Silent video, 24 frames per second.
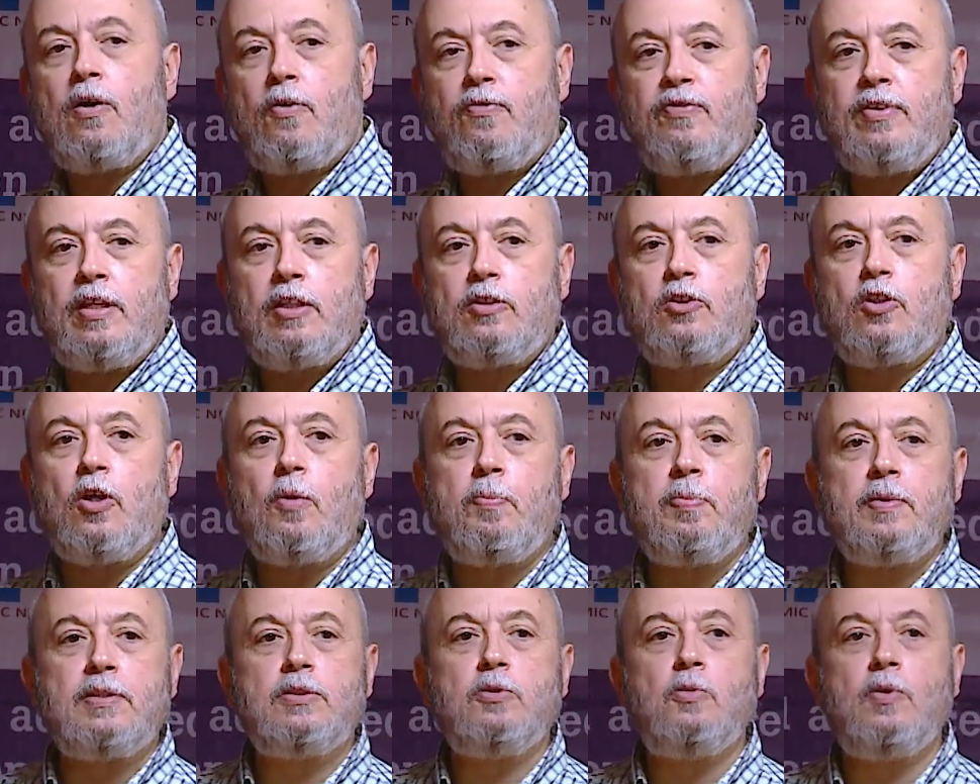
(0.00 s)
of the
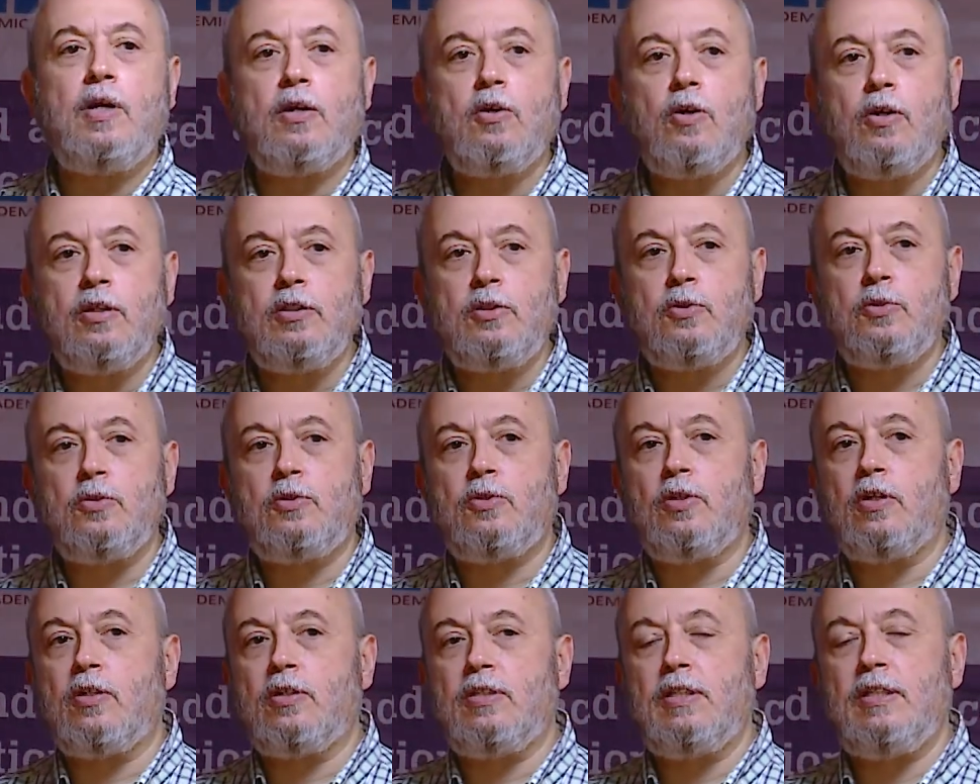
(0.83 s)
topics we are going to
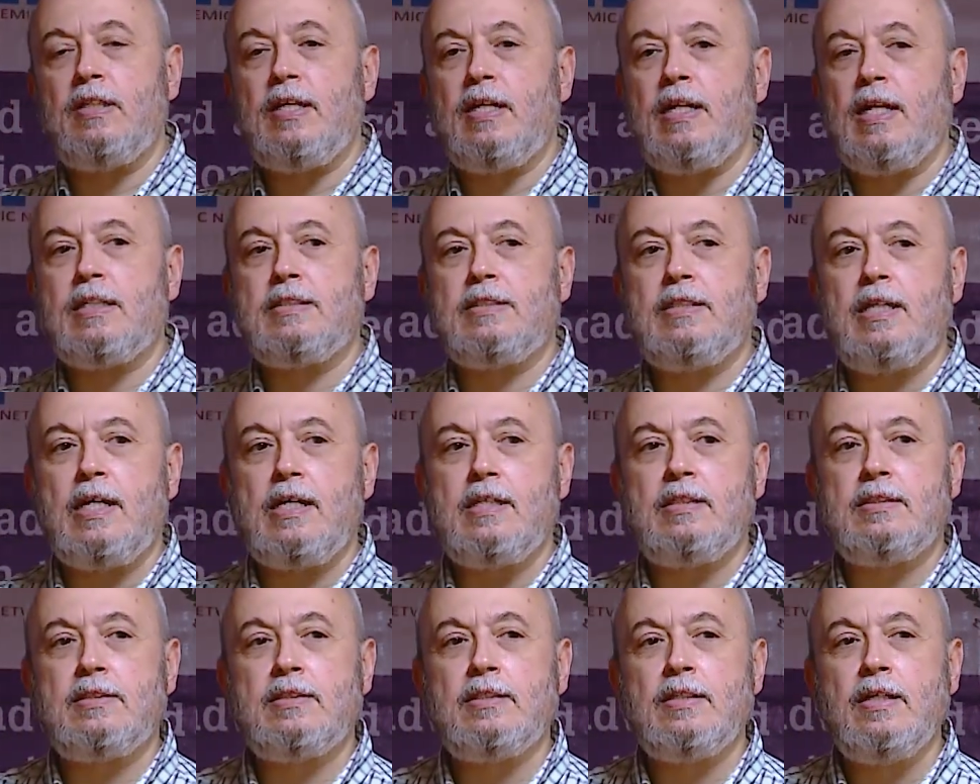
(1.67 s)
talk in the next
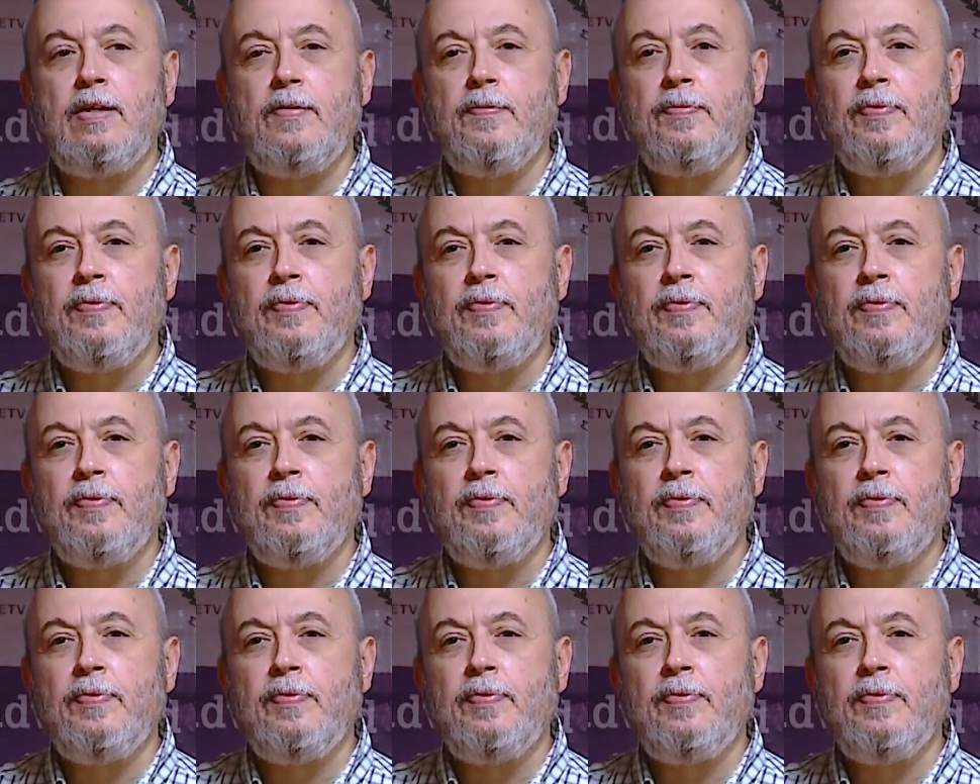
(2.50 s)
days.